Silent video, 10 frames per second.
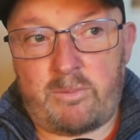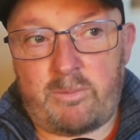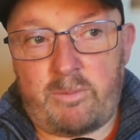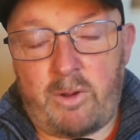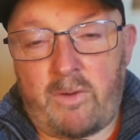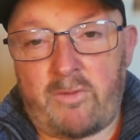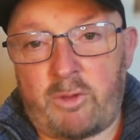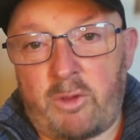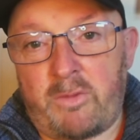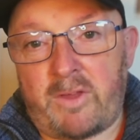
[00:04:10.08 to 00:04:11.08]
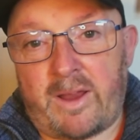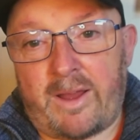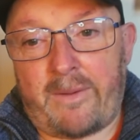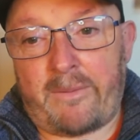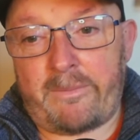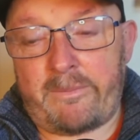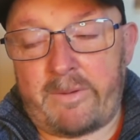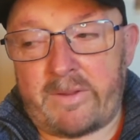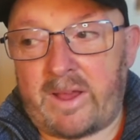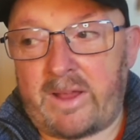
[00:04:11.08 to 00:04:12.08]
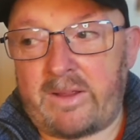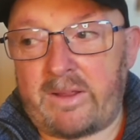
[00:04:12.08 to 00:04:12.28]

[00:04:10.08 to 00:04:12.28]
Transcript: all the boobs hanging out. It's like,